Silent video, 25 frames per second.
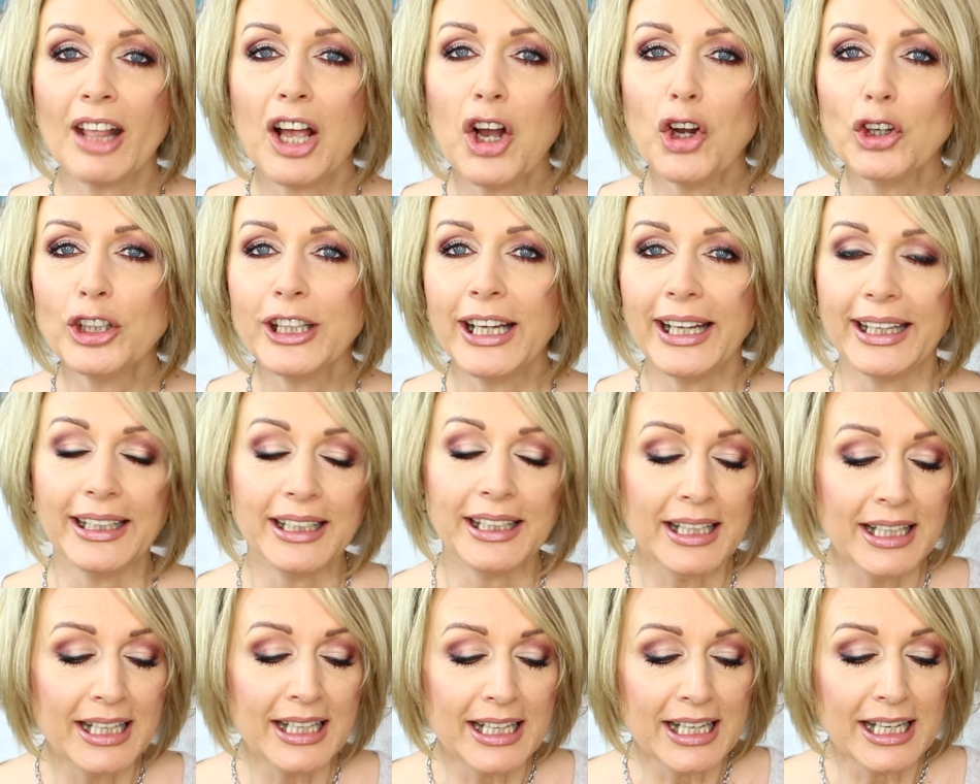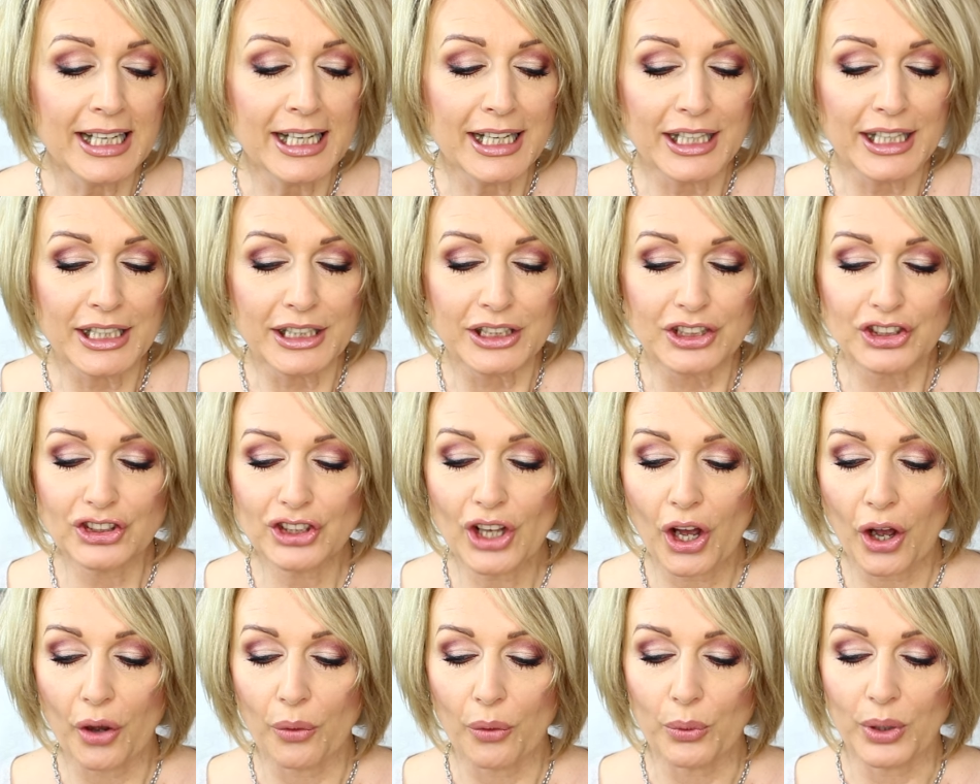Okay,
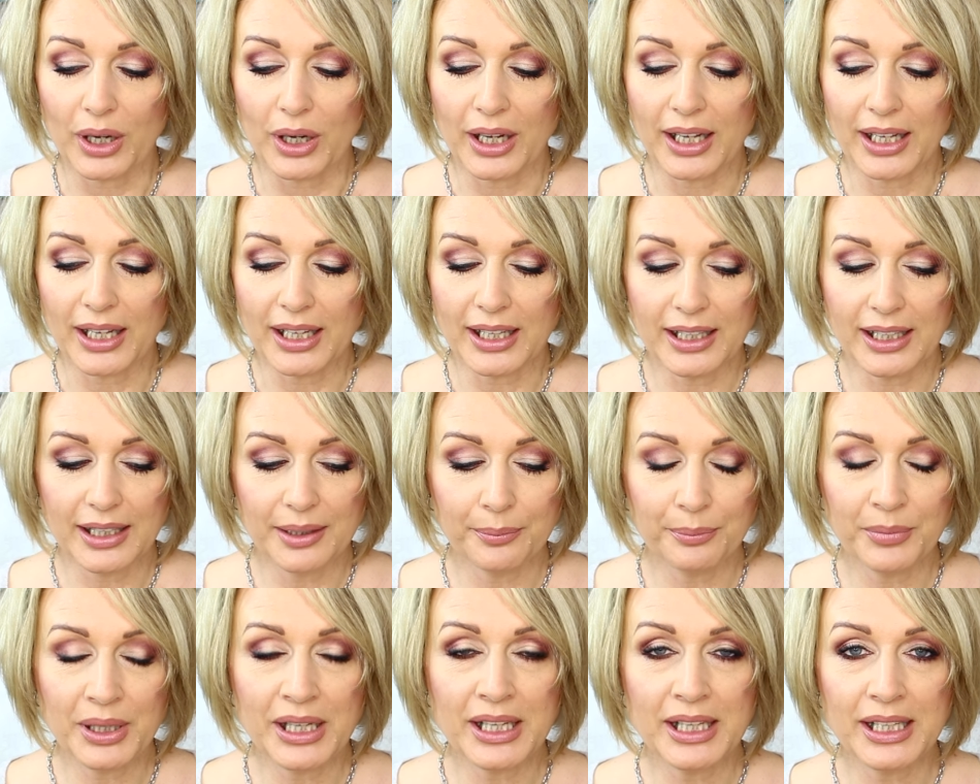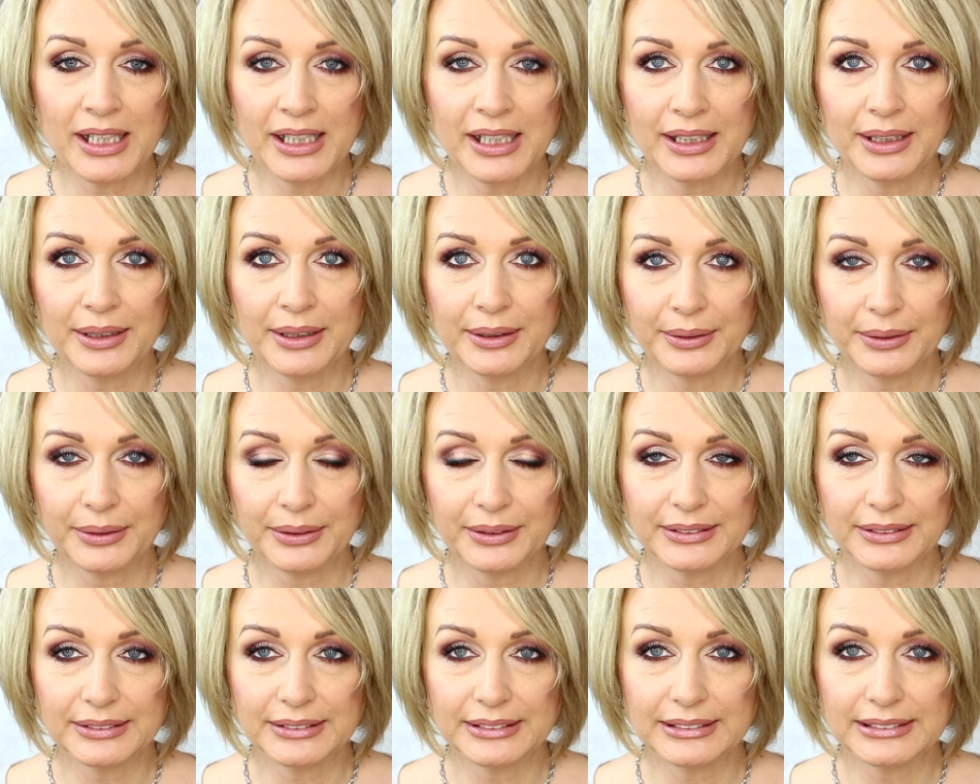so um,
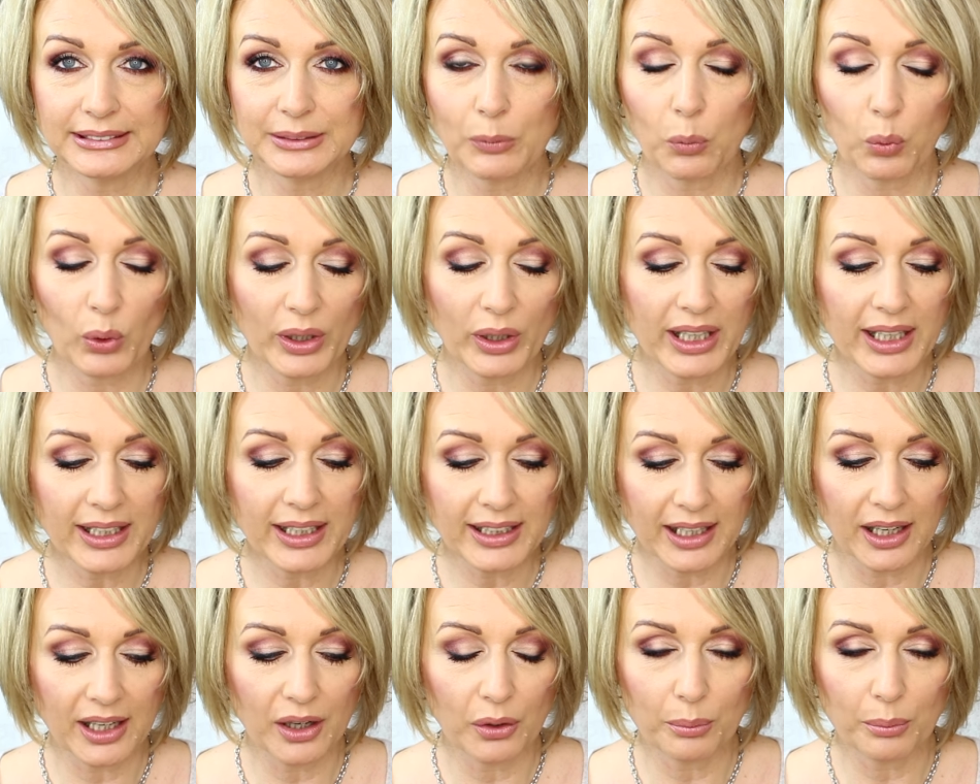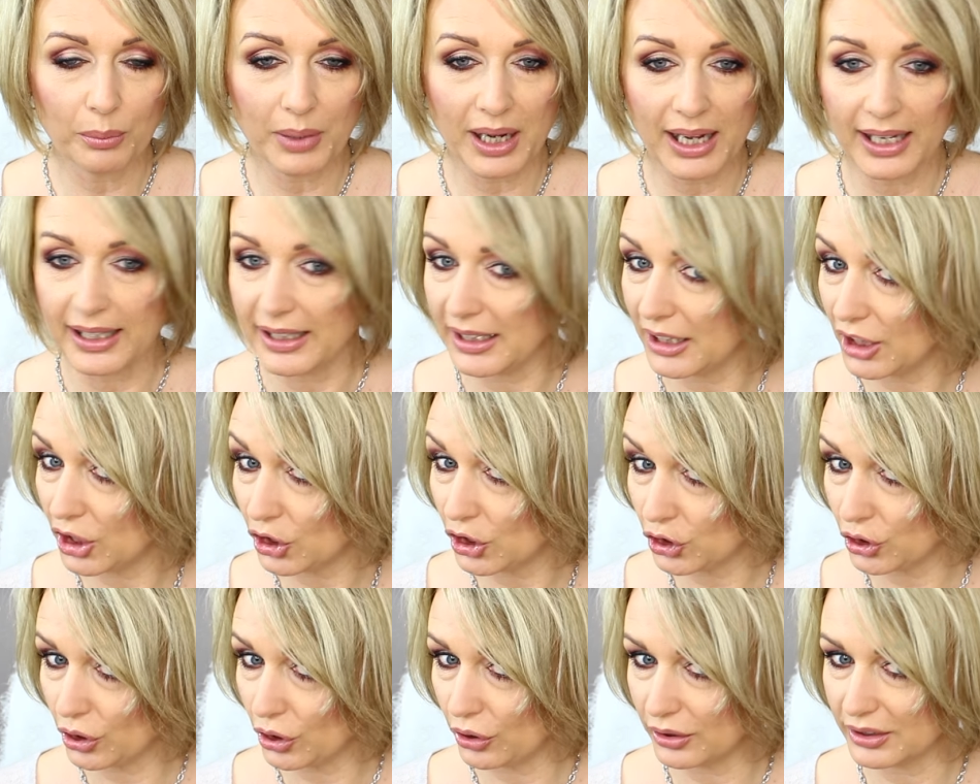when I comb my
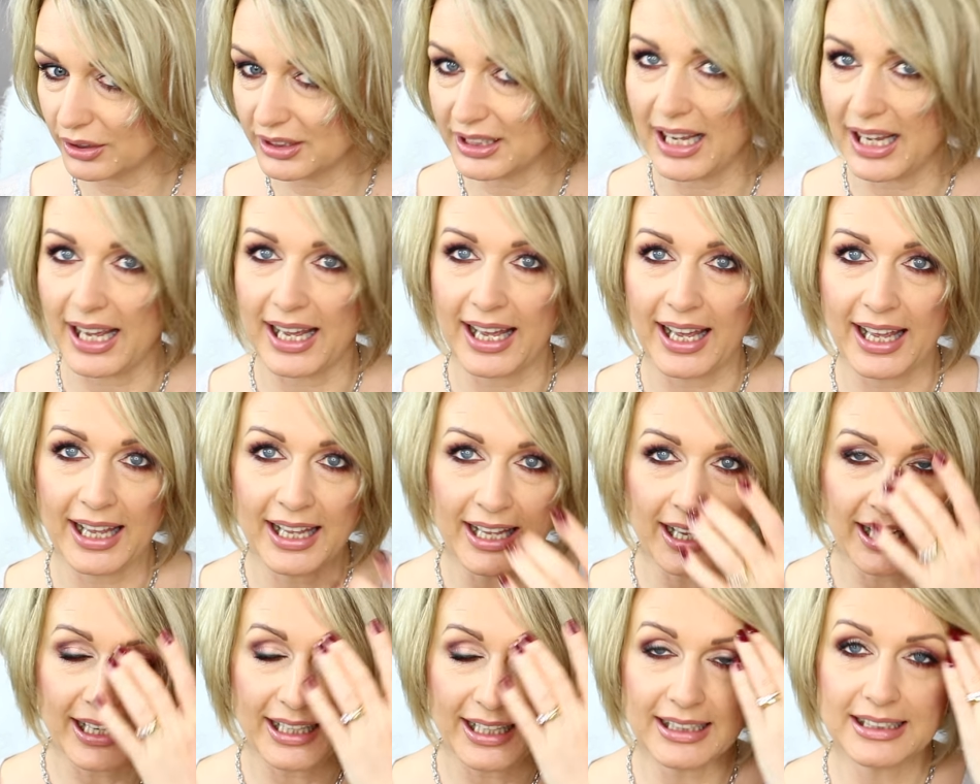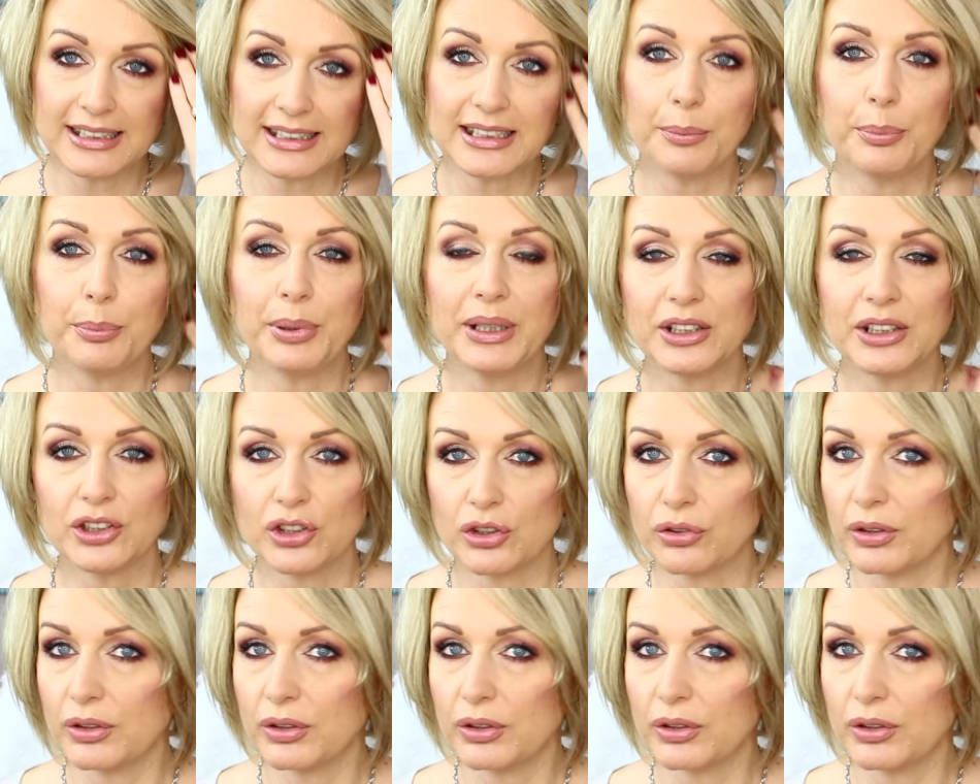short hair, it's a bit